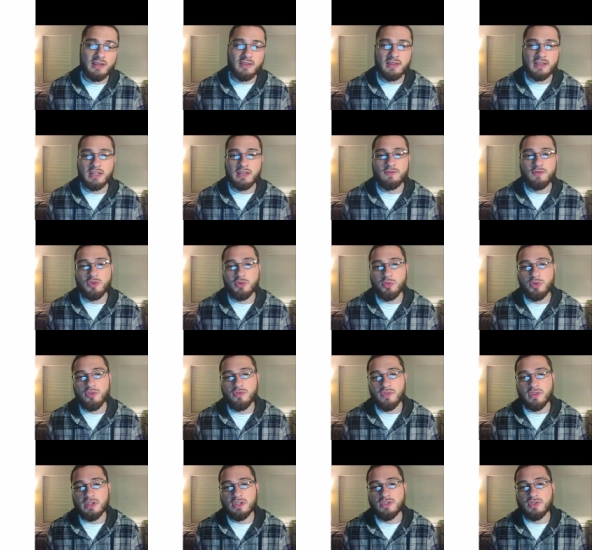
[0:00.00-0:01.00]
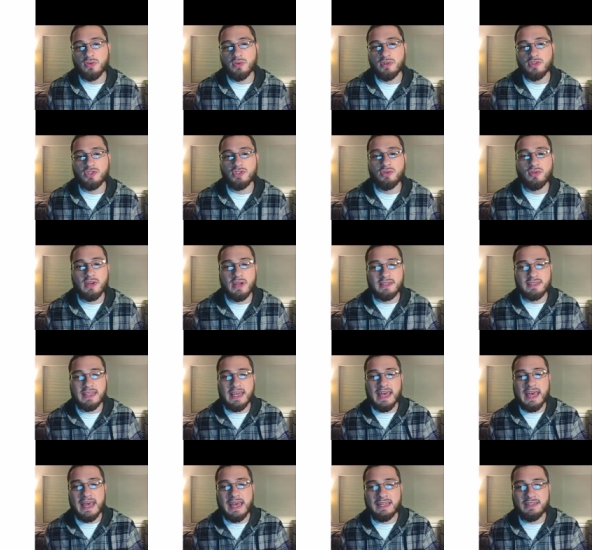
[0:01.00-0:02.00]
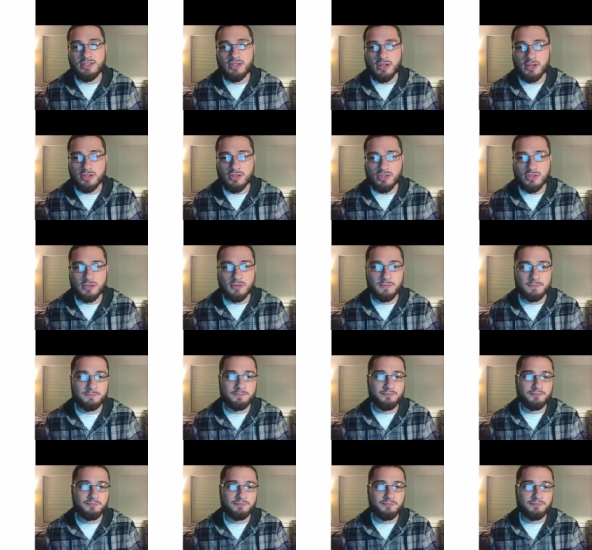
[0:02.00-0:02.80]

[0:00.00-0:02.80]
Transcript: And then if you're moving it towards you, that's adduction.